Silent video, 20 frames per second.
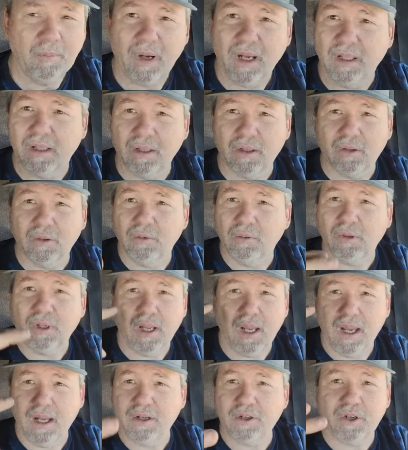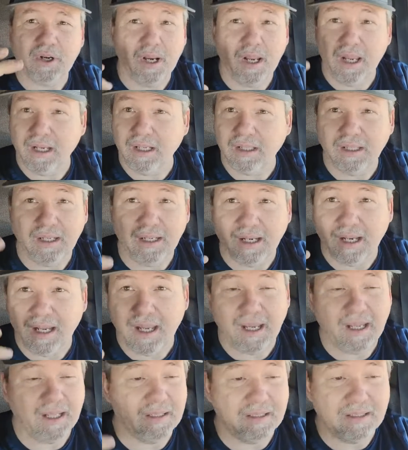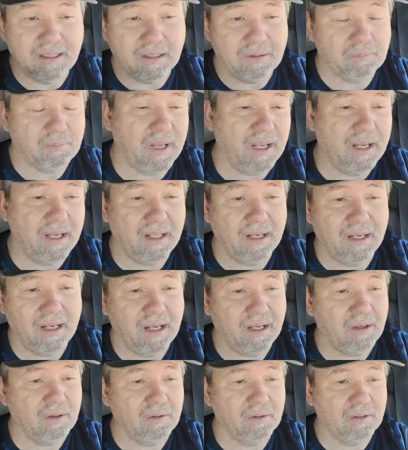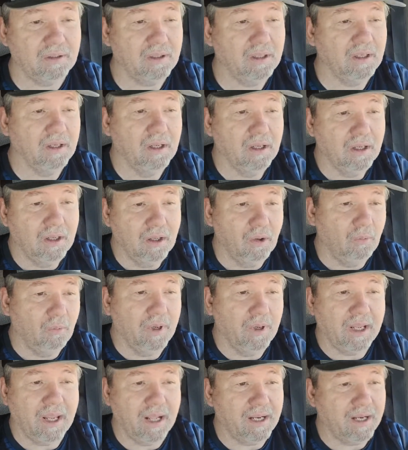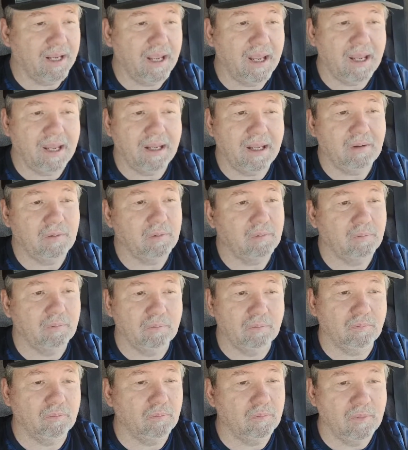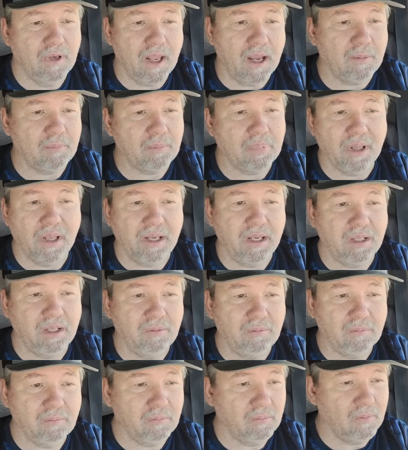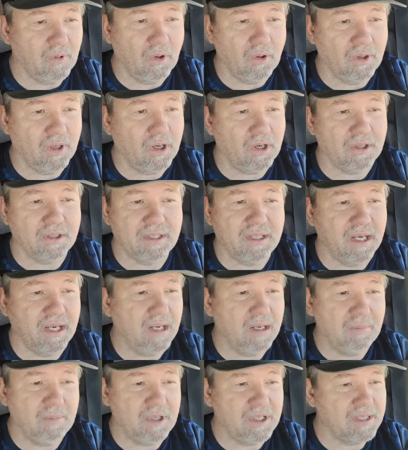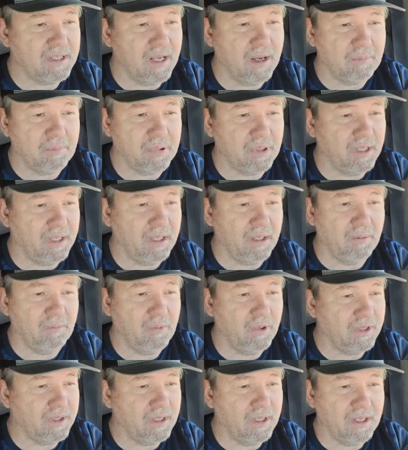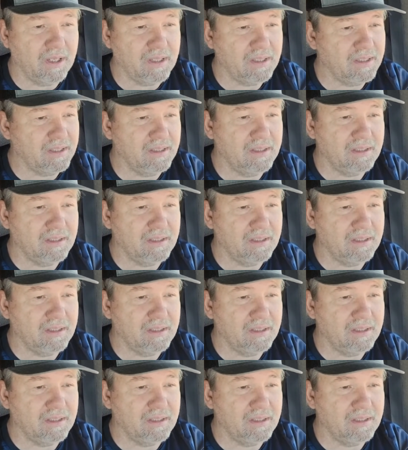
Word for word: little contract that I got didn't pan out. We got a guy not playing on our team. He's not playing with us.